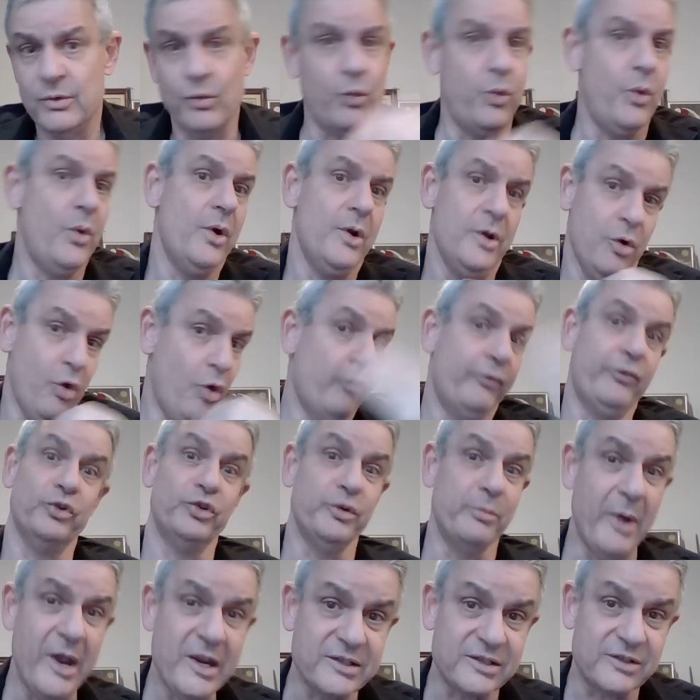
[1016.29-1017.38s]
hope for
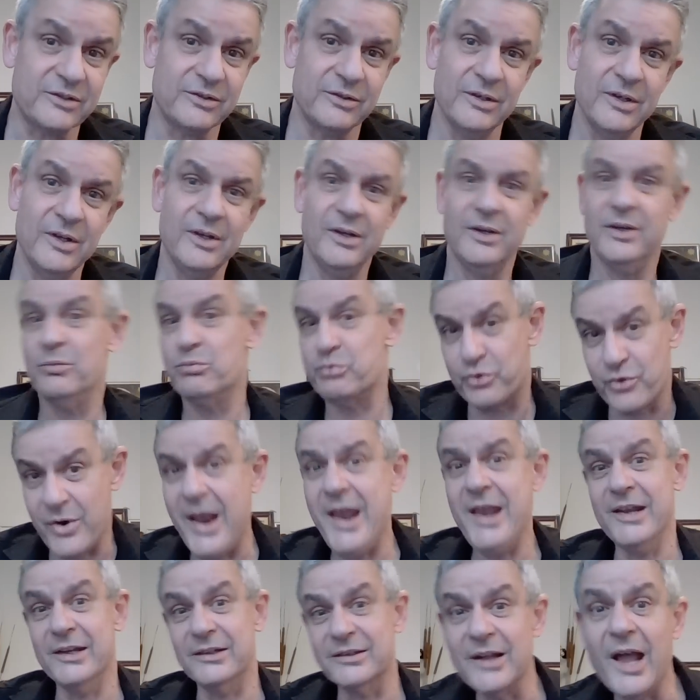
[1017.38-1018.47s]
the best,
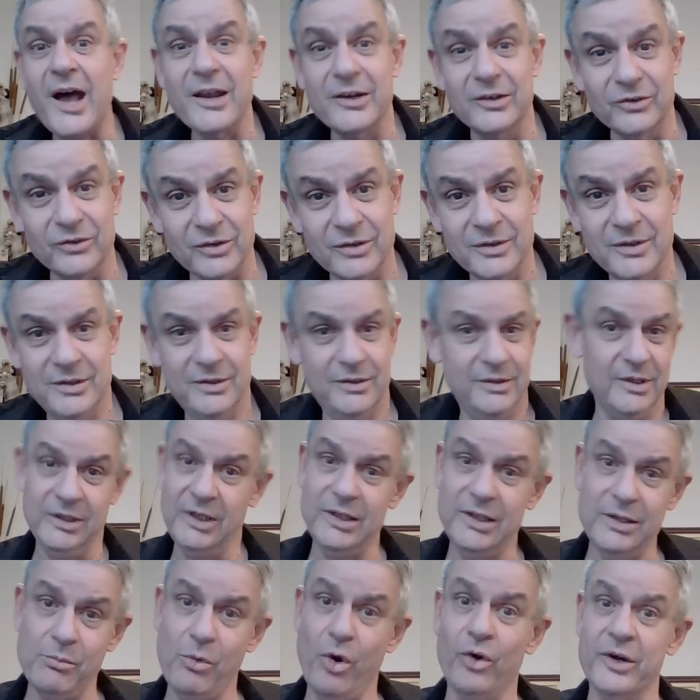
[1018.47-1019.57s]
pray at night and
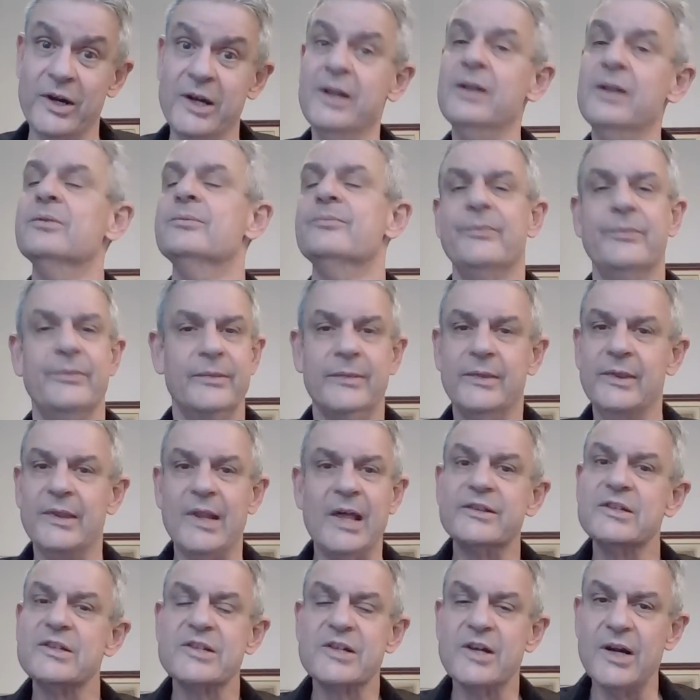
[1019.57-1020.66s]
in the morning,
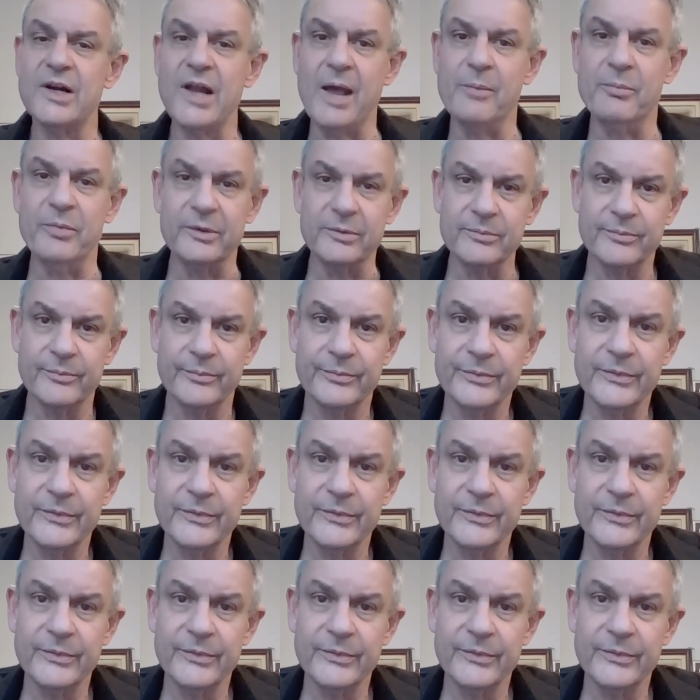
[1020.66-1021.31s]
nothing's going to happen.